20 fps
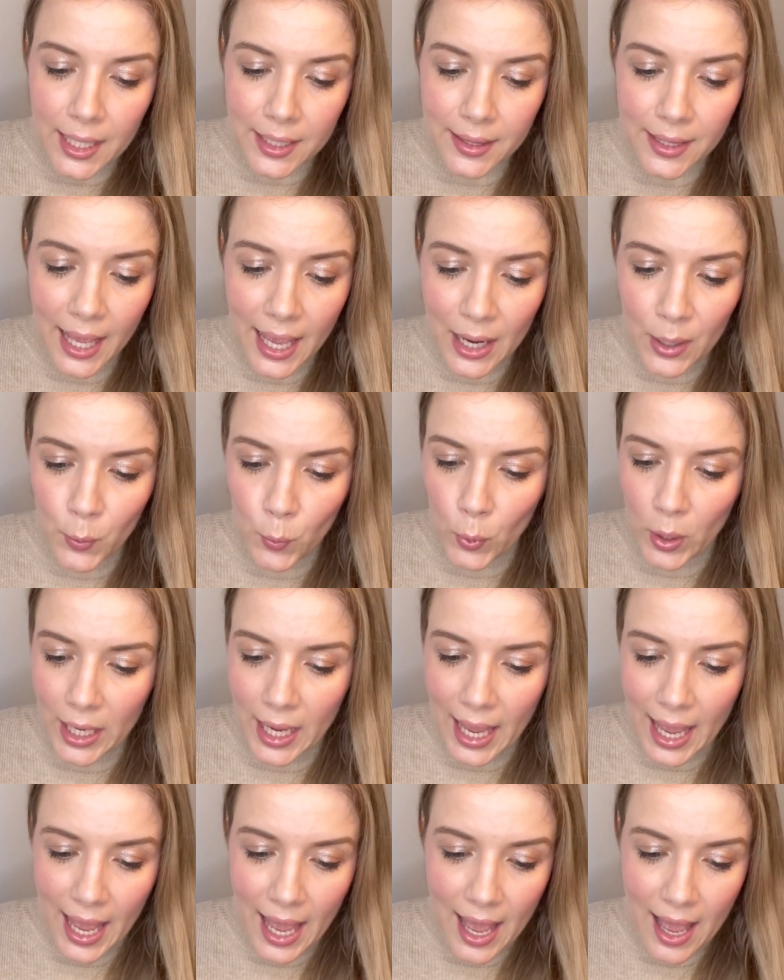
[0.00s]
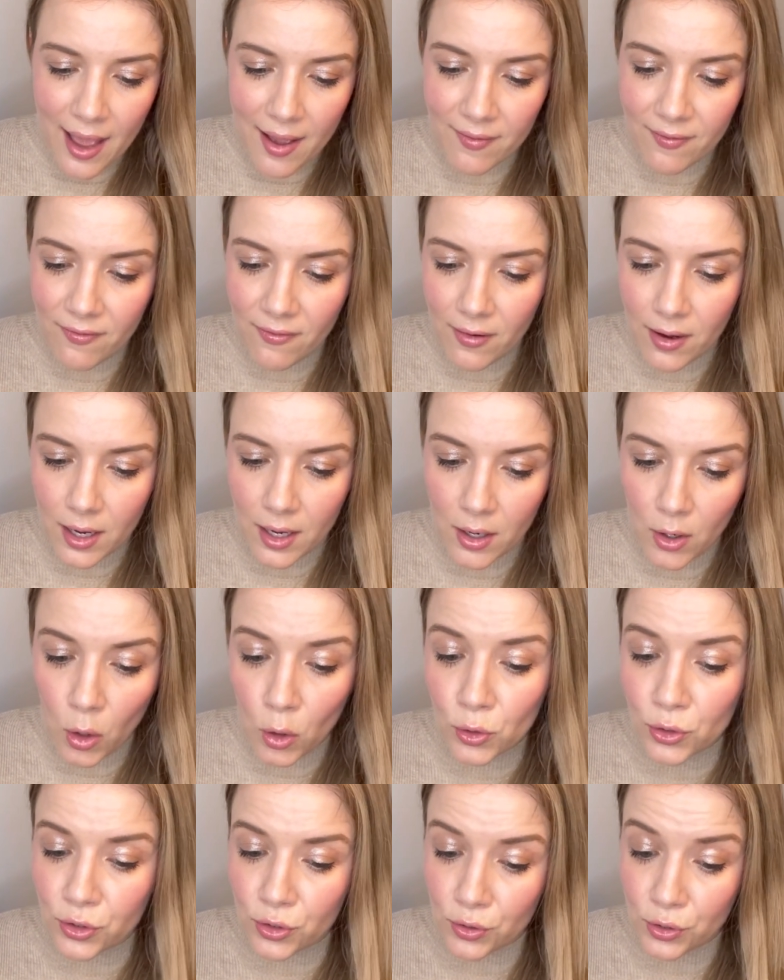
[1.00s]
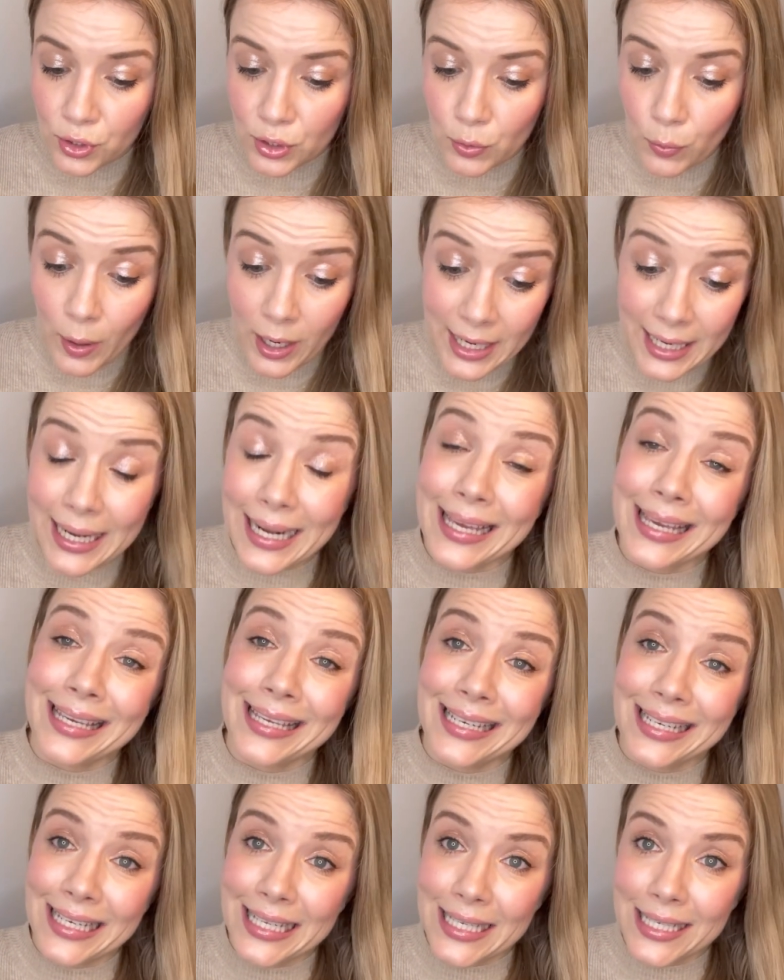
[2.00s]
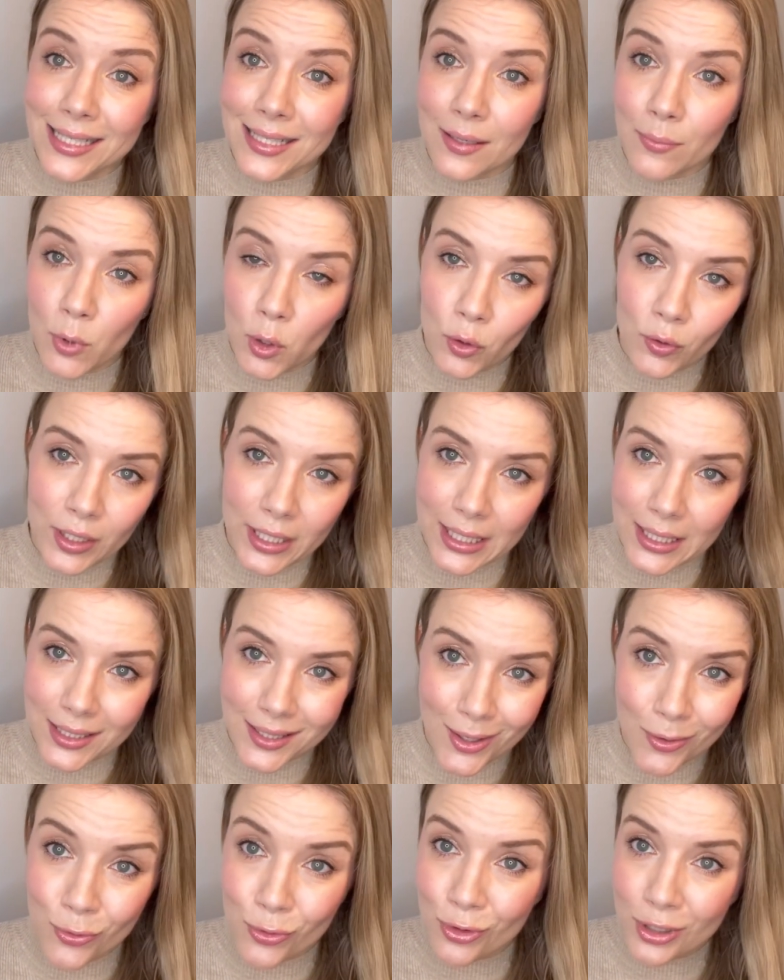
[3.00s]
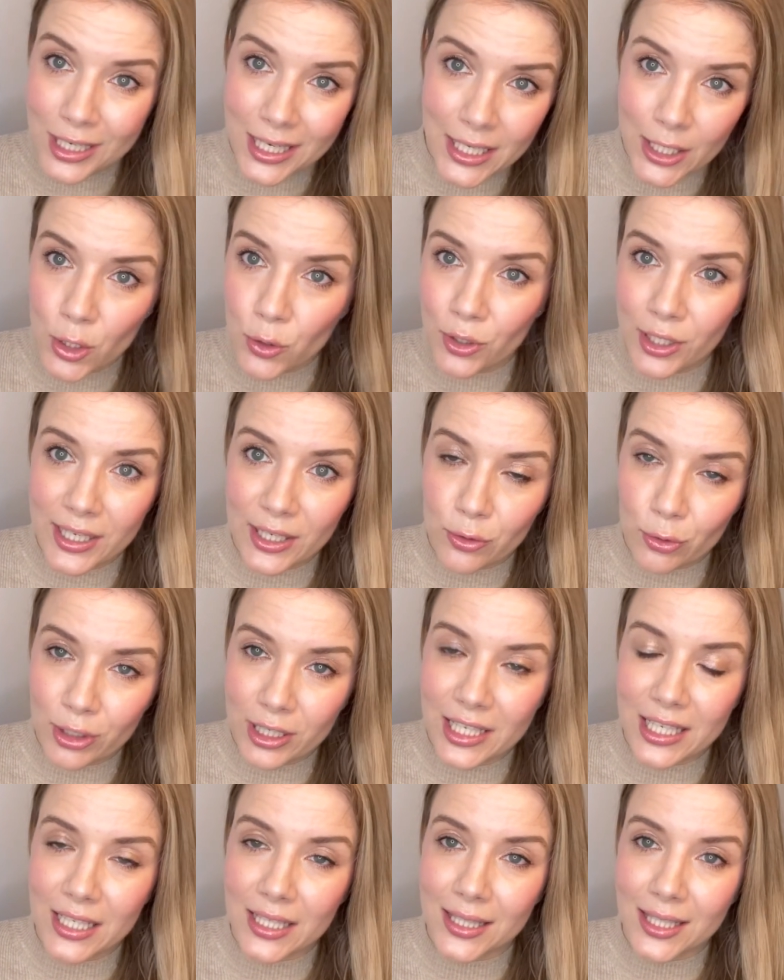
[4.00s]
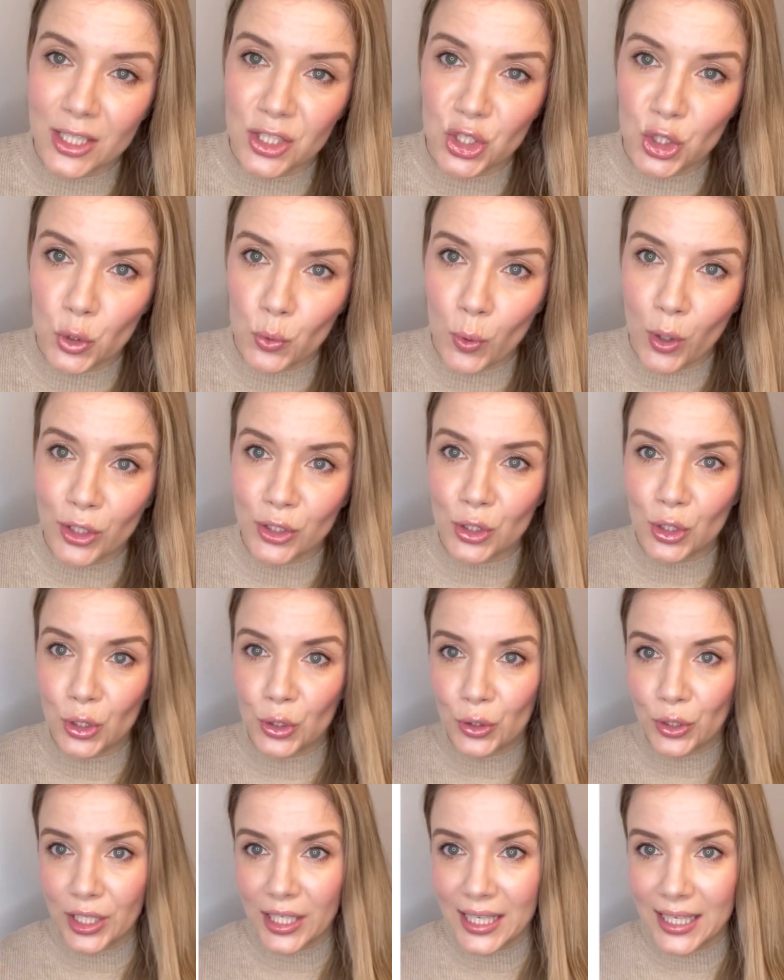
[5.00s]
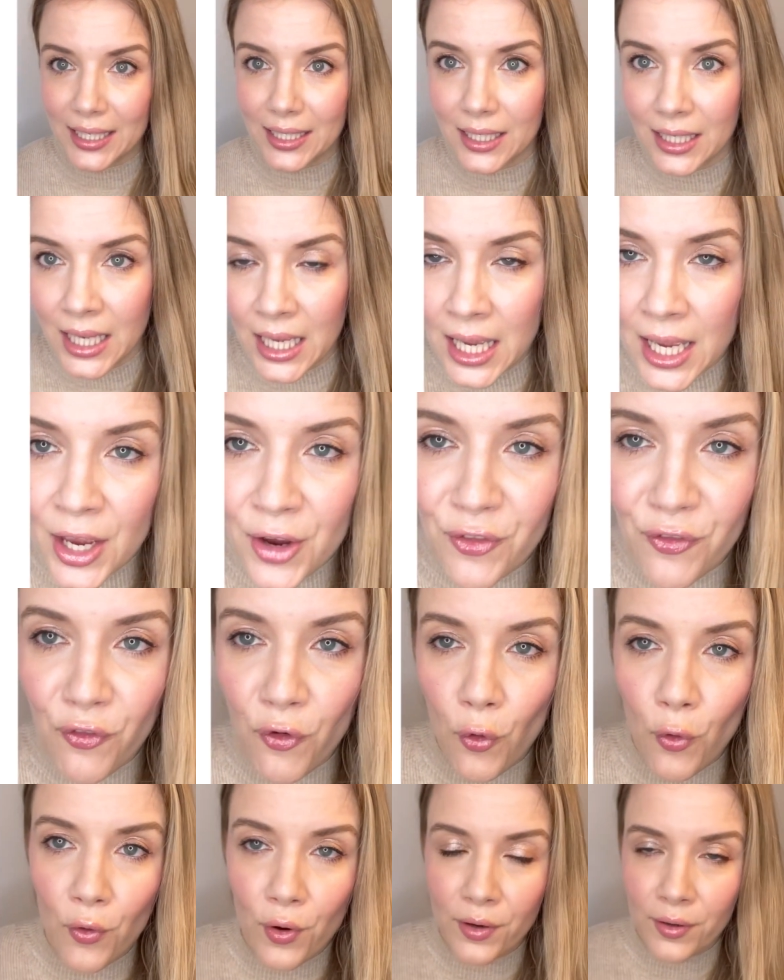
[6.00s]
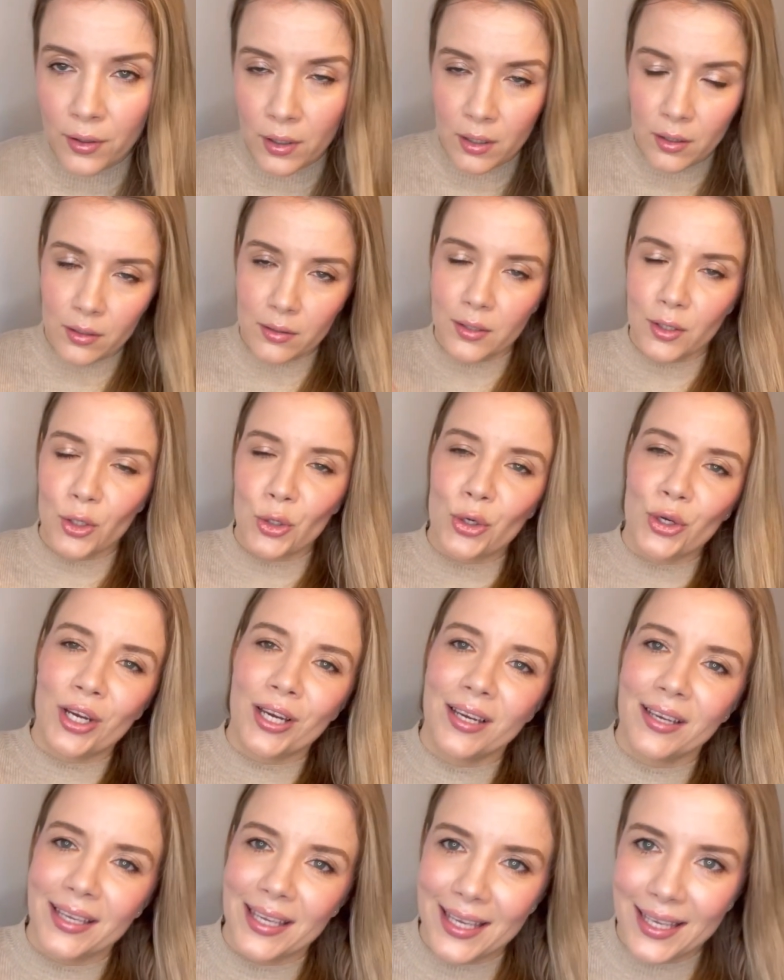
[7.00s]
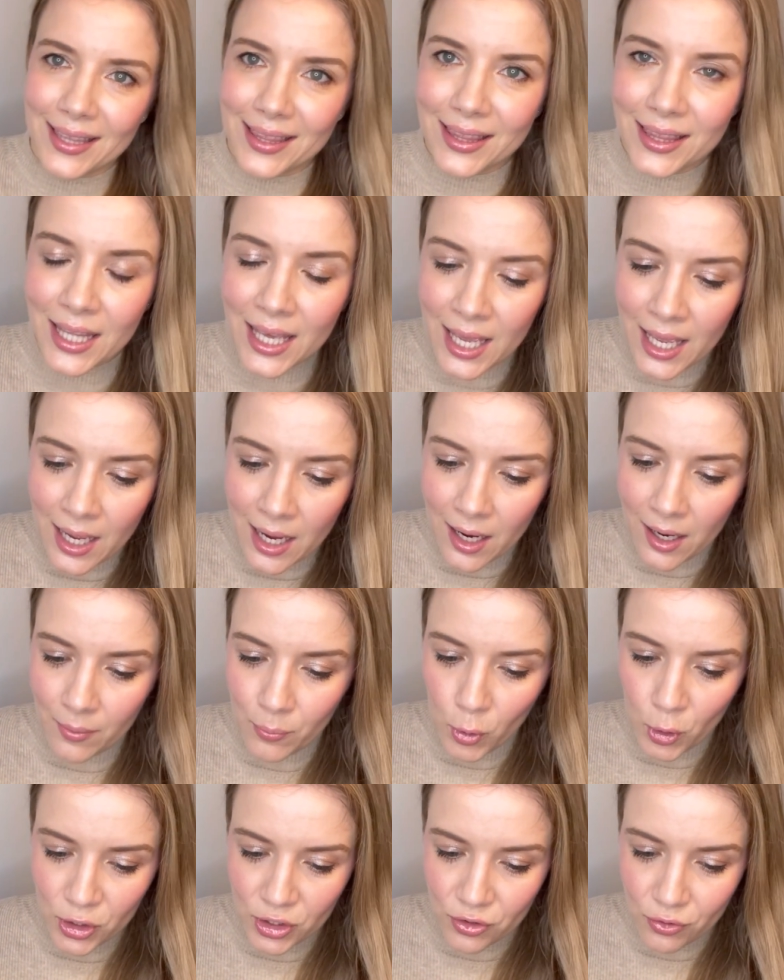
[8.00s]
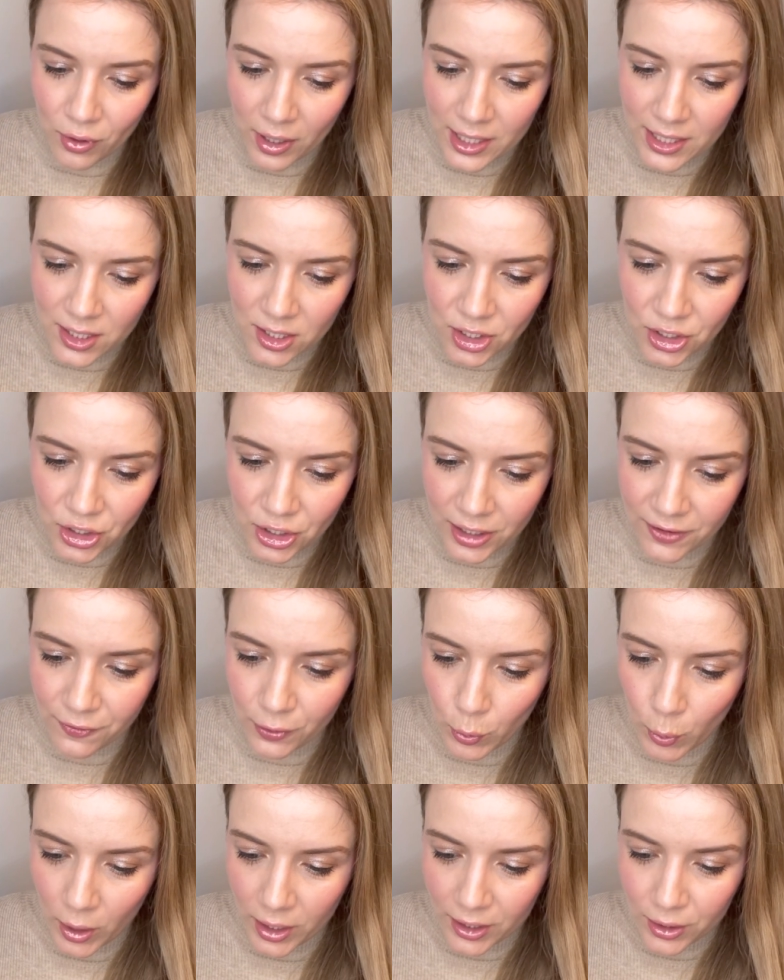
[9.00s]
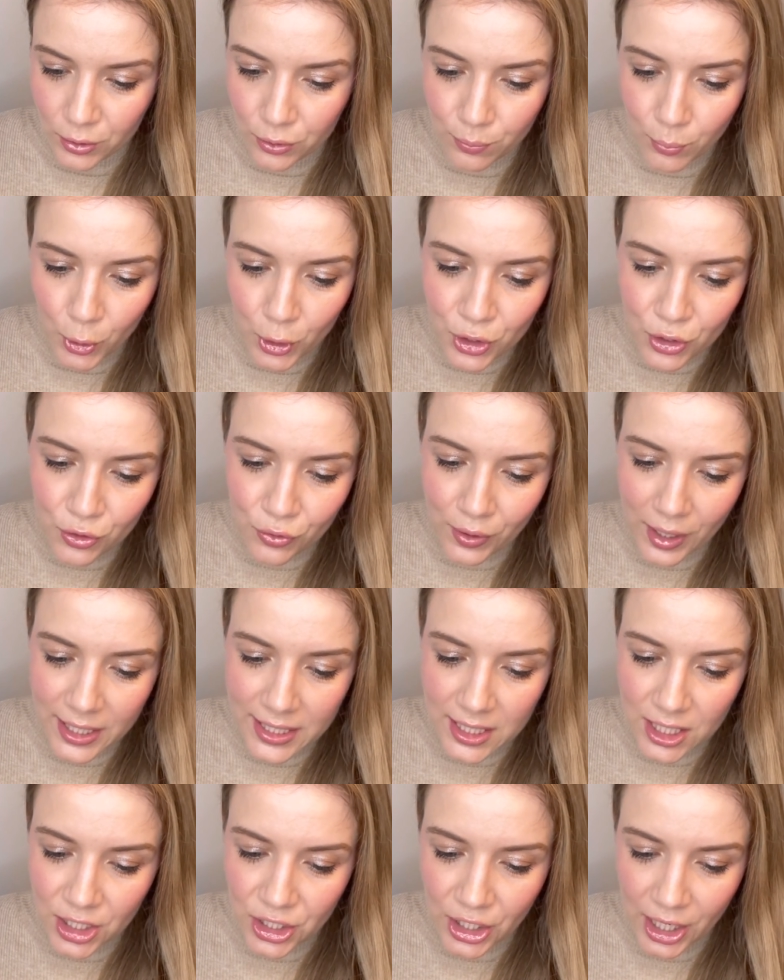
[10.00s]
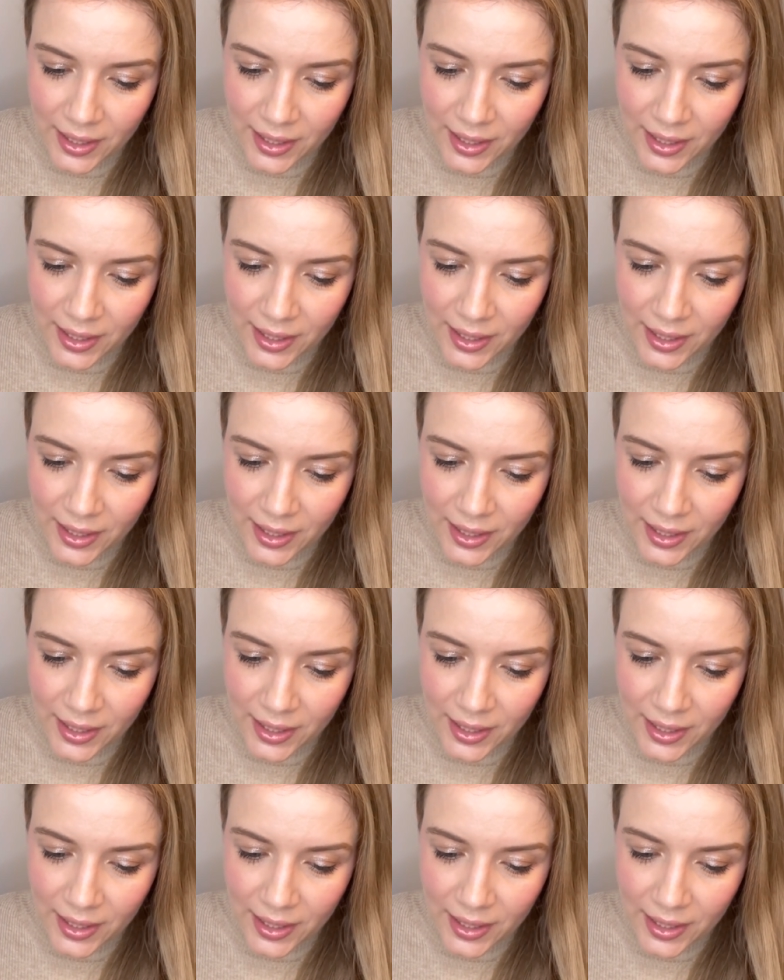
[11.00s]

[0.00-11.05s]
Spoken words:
Then we have also squalane is emollient, a really good ingredient that you want to look in for look in a moisturizer if you want a good moisturizer.